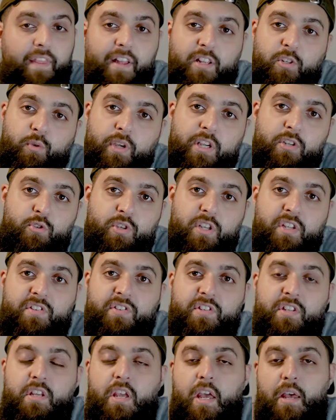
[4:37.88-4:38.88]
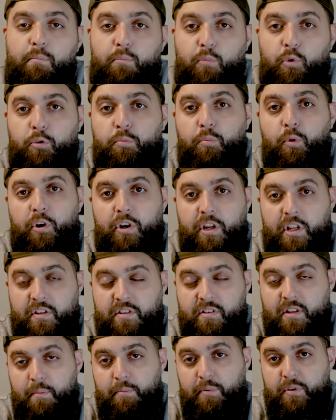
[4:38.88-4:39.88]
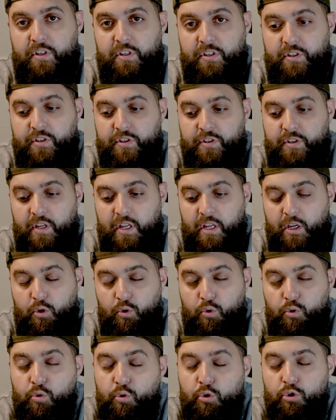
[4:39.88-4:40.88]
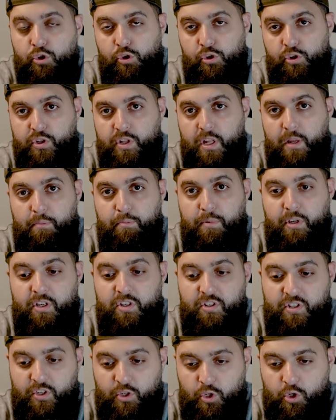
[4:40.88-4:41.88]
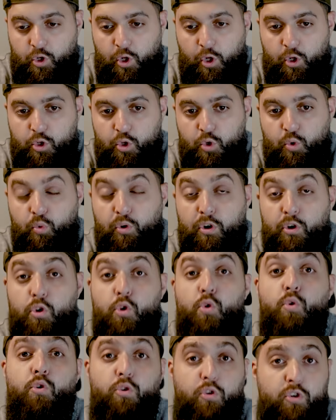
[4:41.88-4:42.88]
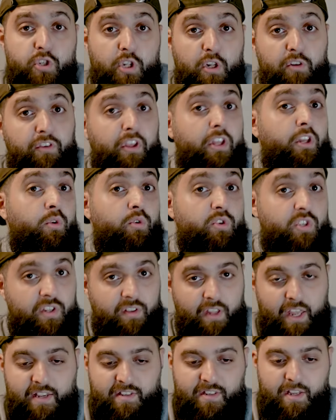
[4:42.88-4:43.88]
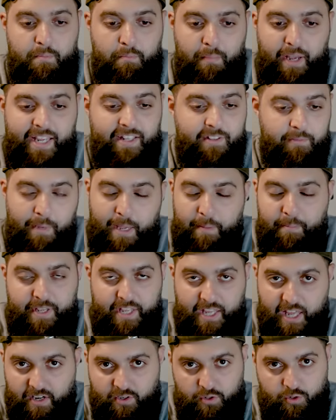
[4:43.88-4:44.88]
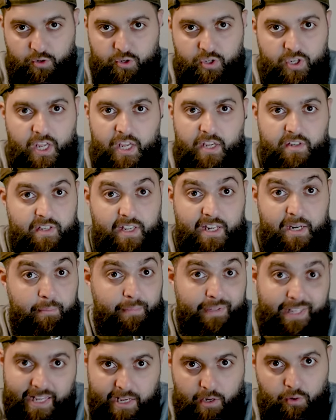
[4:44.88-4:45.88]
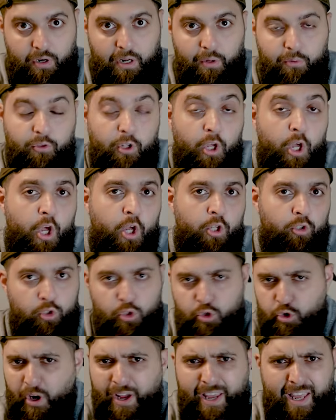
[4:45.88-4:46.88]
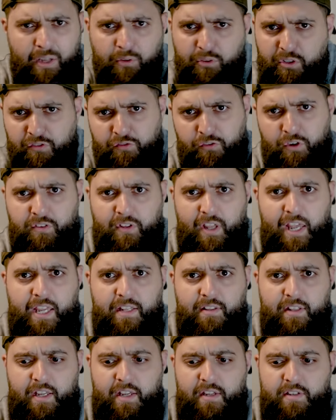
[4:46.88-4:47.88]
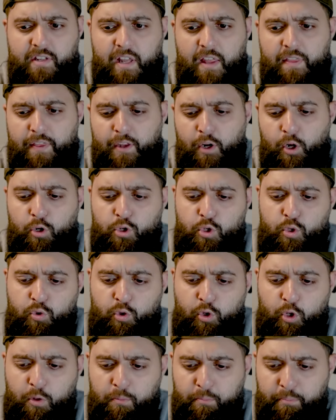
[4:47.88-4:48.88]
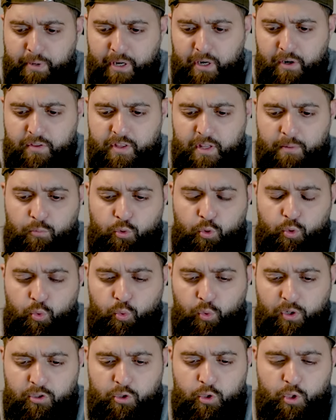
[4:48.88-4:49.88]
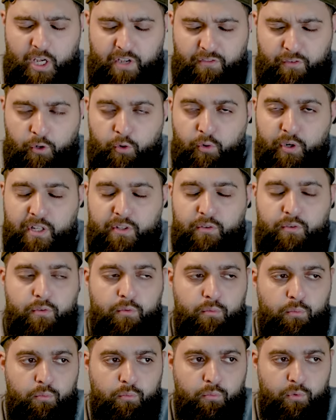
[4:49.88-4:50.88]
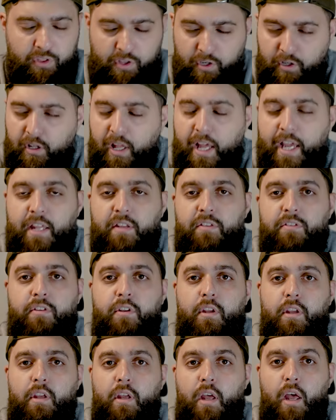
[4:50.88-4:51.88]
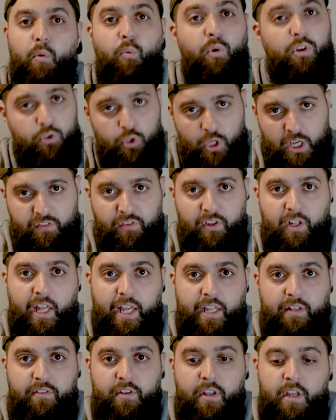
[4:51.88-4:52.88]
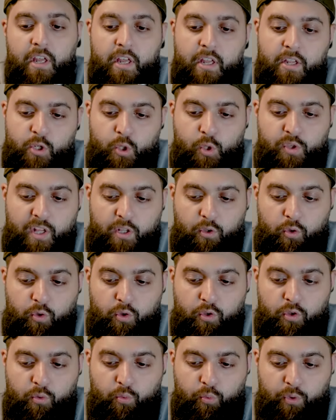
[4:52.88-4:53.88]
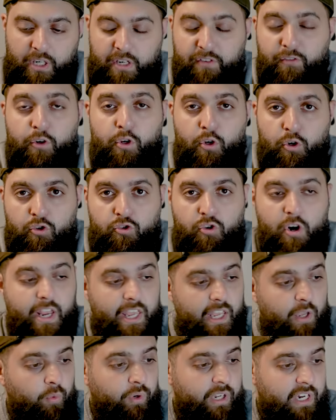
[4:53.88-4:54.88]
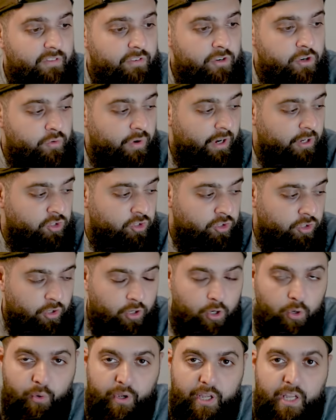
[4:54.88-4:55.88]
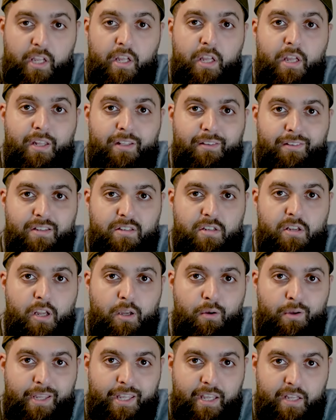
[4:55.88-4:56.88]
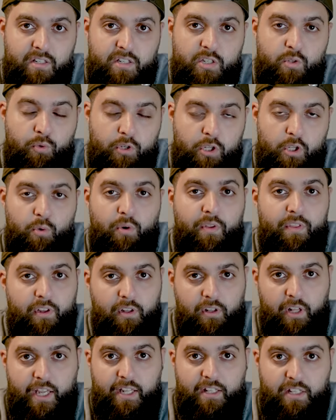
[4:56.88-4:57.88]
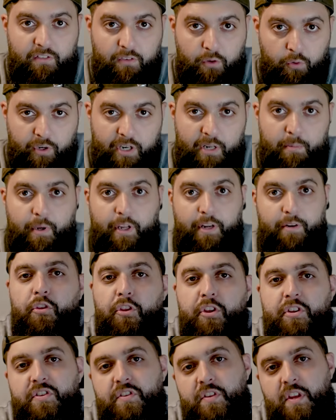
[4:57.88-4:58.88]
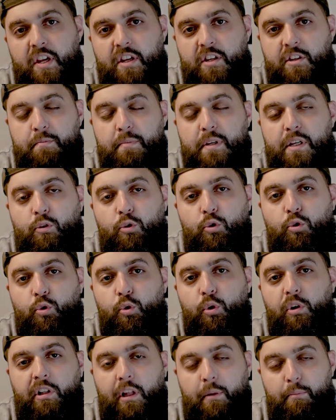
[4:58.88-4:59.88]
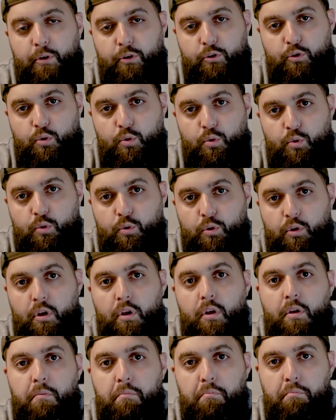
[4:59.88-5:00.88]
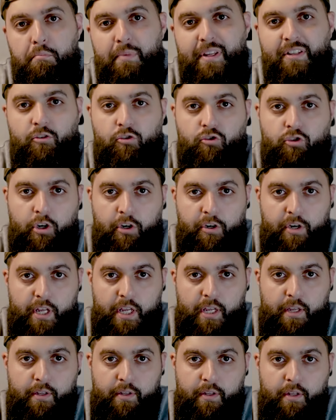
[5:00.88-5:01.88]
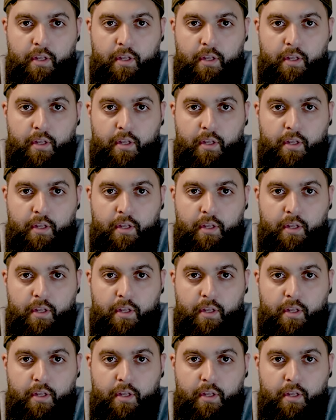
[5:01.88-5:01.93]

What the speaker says: that's why, as you can see, a mood boarding step is a crucial step because this is also where you yourself can use it as a mind mapping exercise and a playground to try out different ideas and then also to compare them to what you have agreed with the client and what you have aligned so that whatever you're trying and whatever direction you're going doesn't go against what you and the client have agreed upon. This takes me to tool number 2, Midjourney.